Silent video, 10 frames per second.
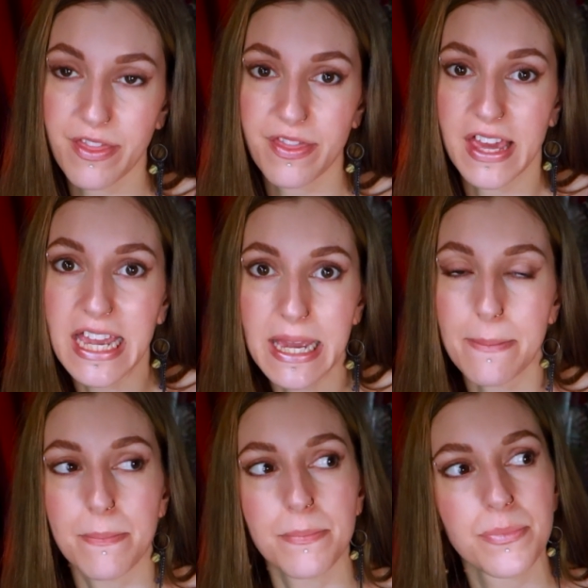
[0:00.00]

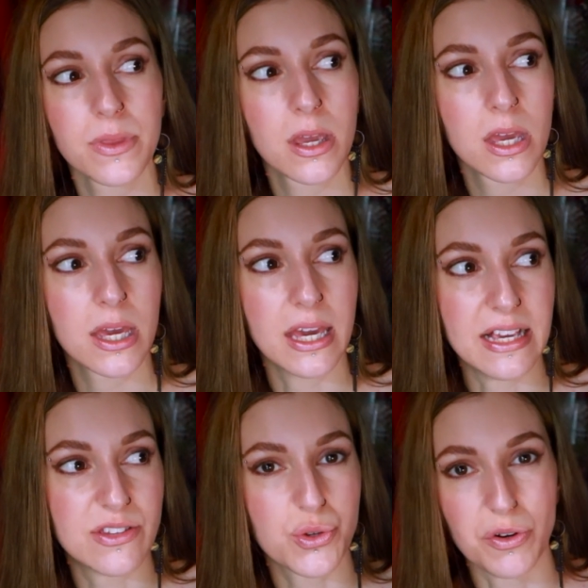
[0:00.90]
theme
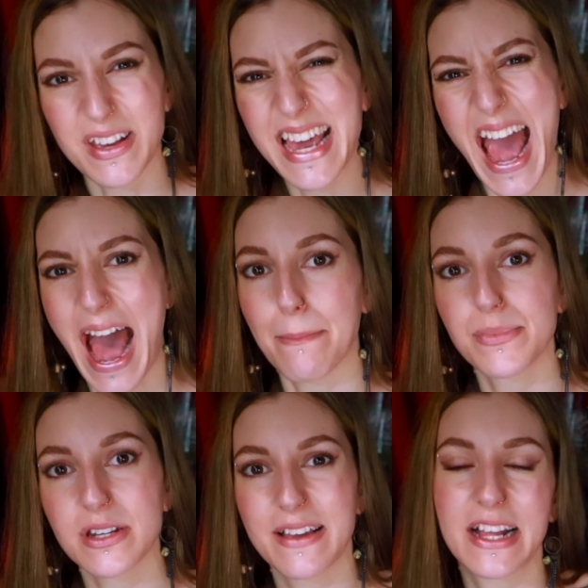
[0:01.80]
is sort of
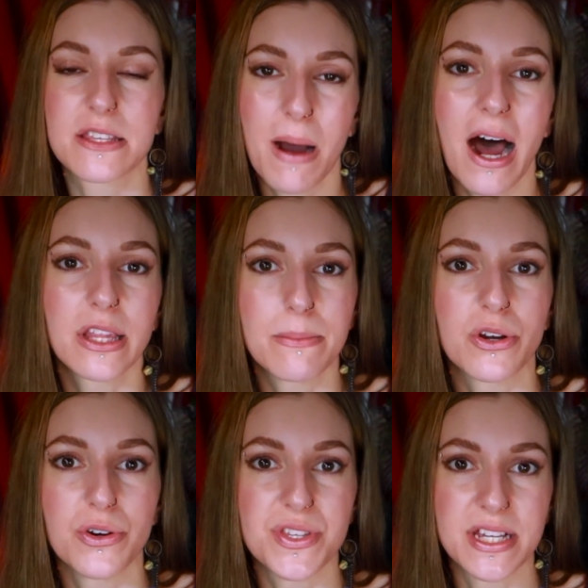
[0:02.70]
capped. And that's partly
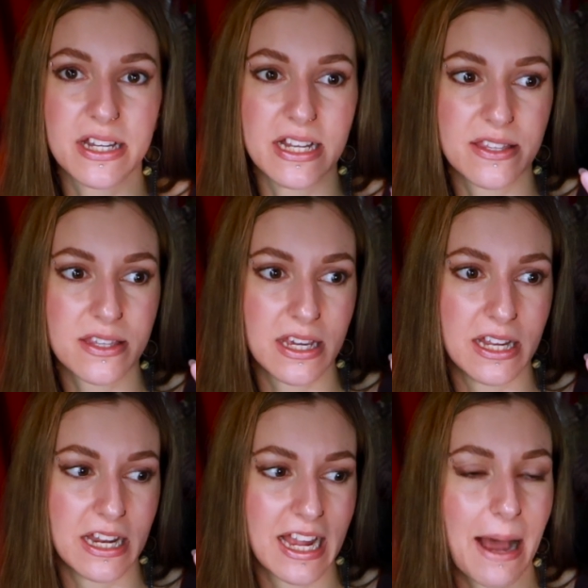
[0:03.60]
because it
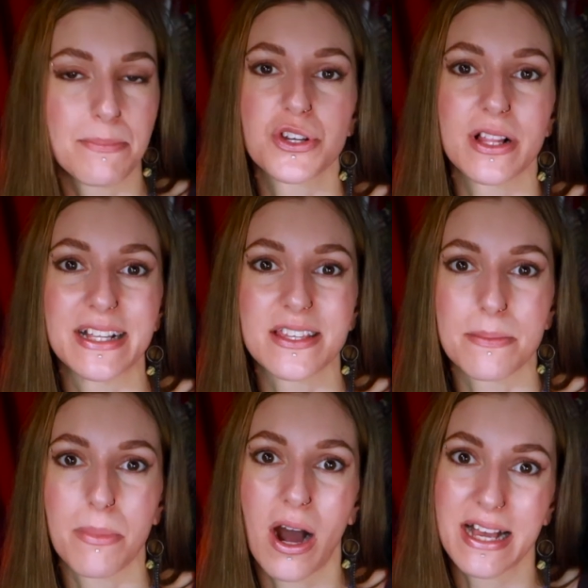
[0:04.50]
encapsulates the
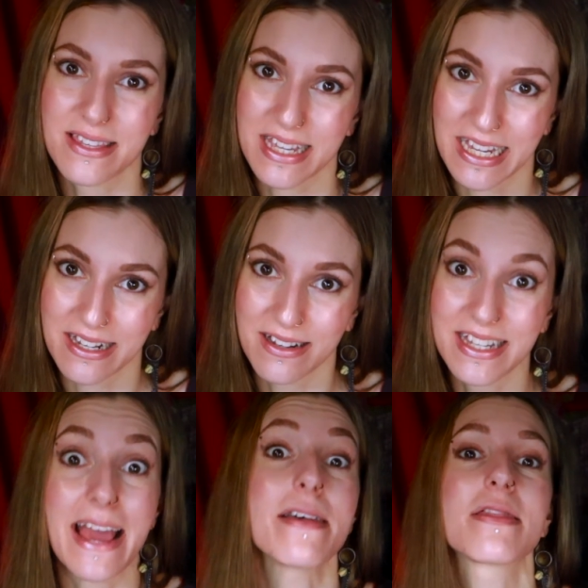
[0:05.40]
Piscean
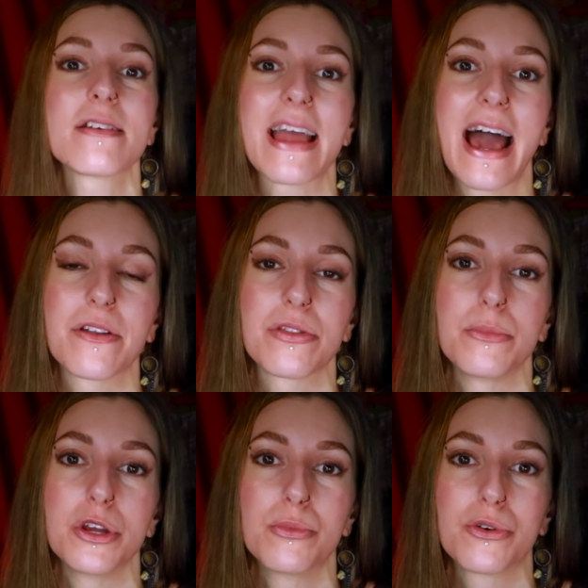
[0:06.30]
death out of the
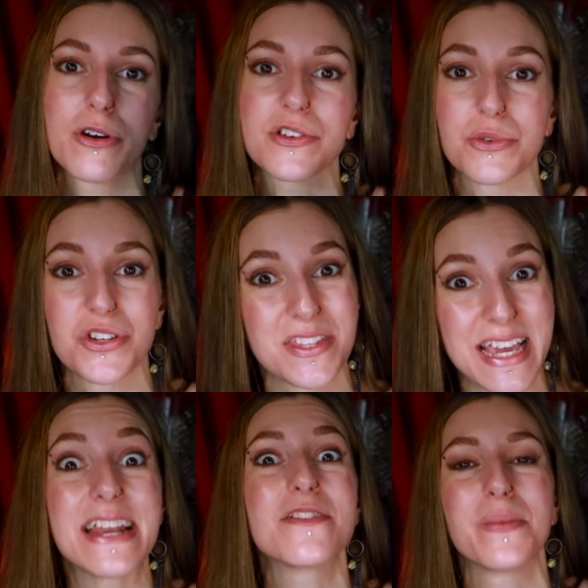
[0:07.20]
mutable cross, which is
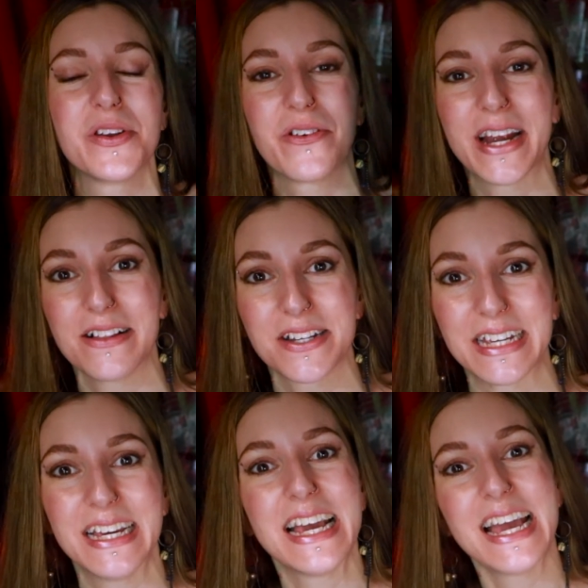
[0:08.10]
the end of
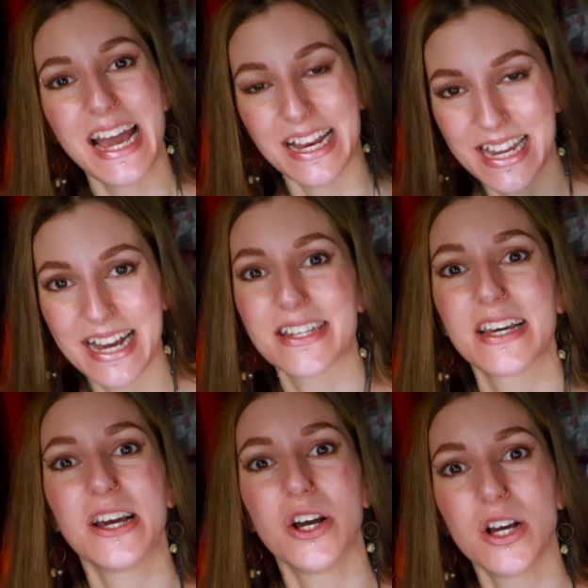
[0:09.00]
materiality. And yet
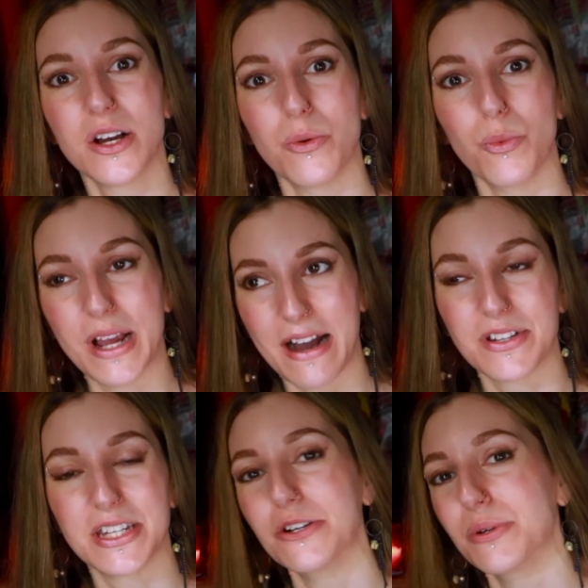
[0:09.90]
we have
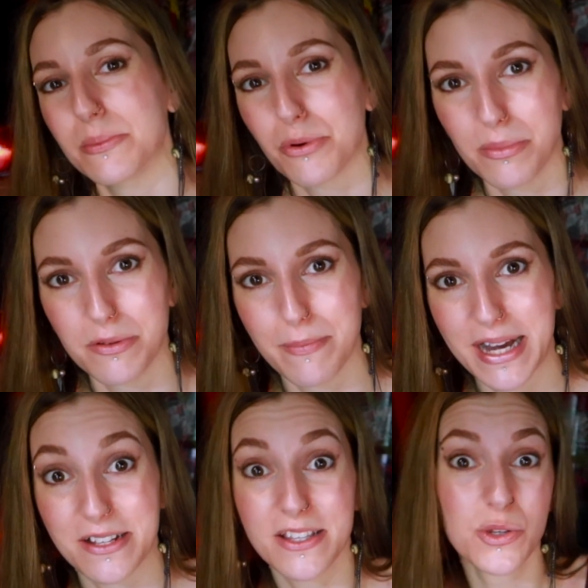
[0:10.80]
to deal with the problem of
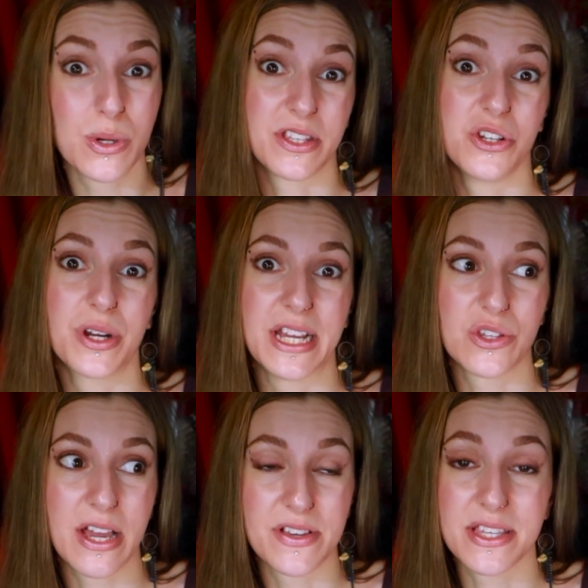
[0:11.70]
matter. This is why the Jungians
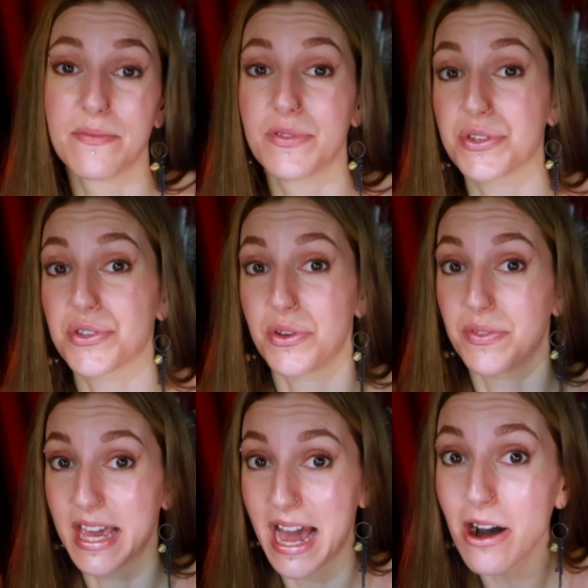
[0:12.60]
had this emphasis on
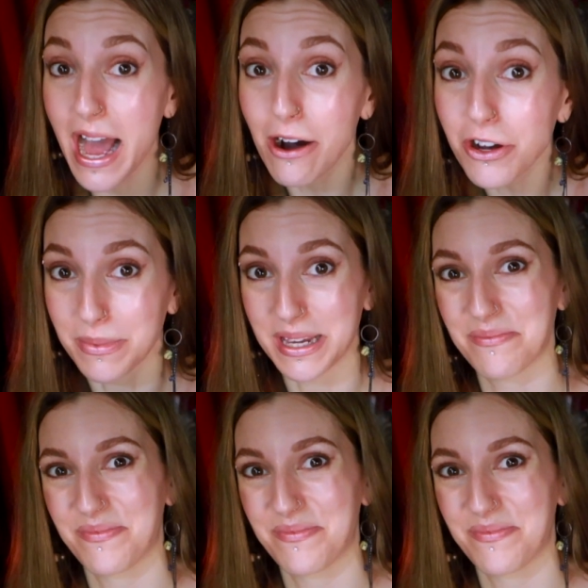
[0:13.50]
the alchemy.